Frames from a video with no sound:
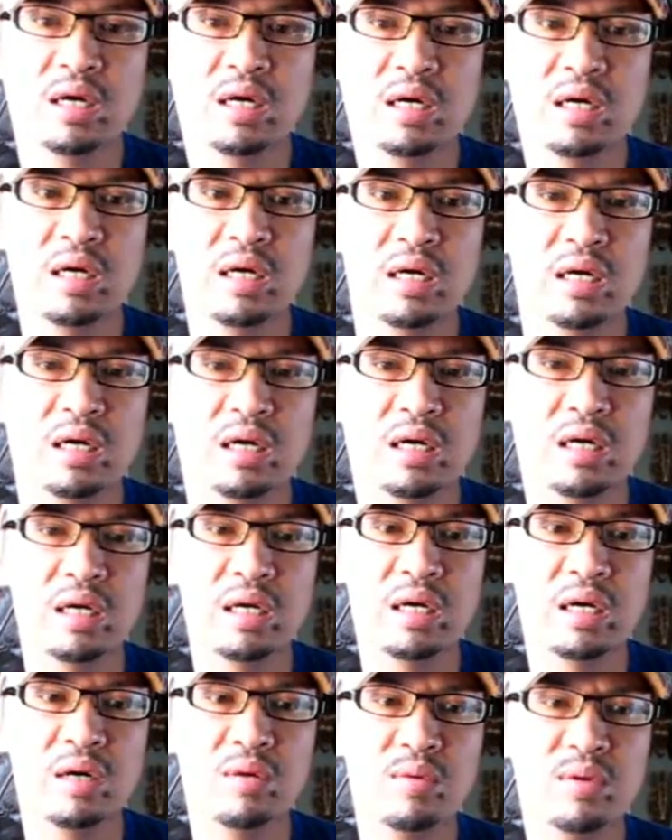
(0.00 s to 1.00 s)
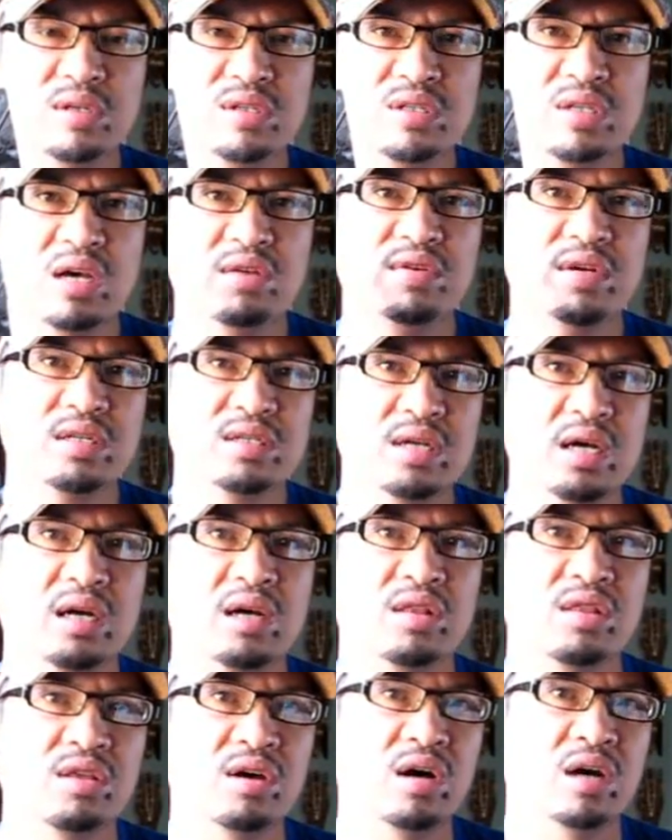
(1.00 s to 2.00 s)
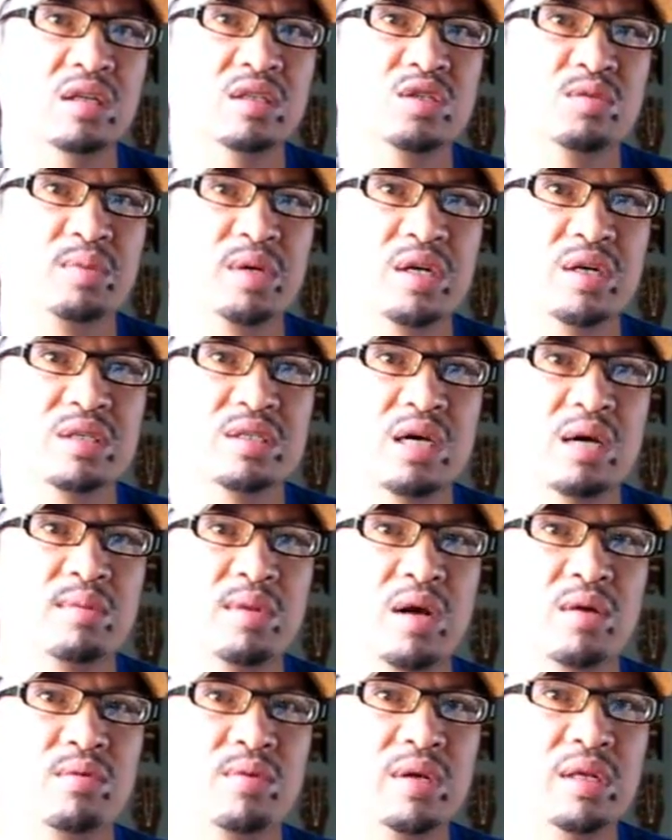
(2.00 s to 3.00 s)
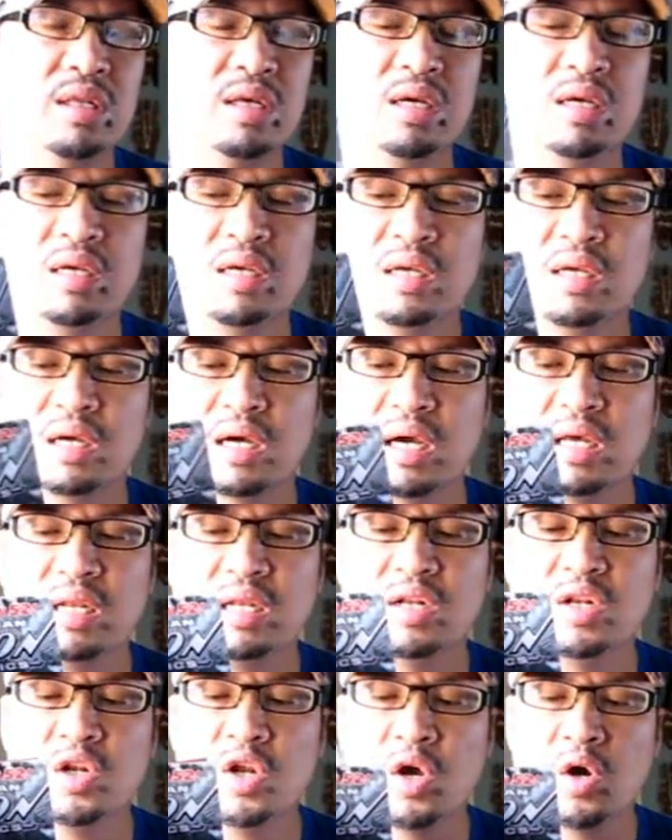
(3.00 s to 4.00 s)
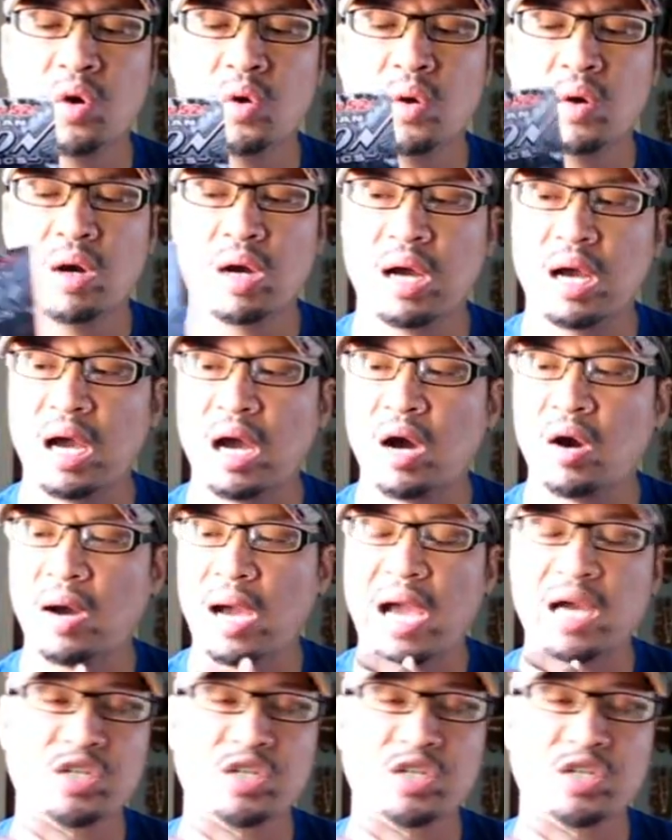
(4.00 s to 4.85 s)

I was having second thoughts because I didn't know how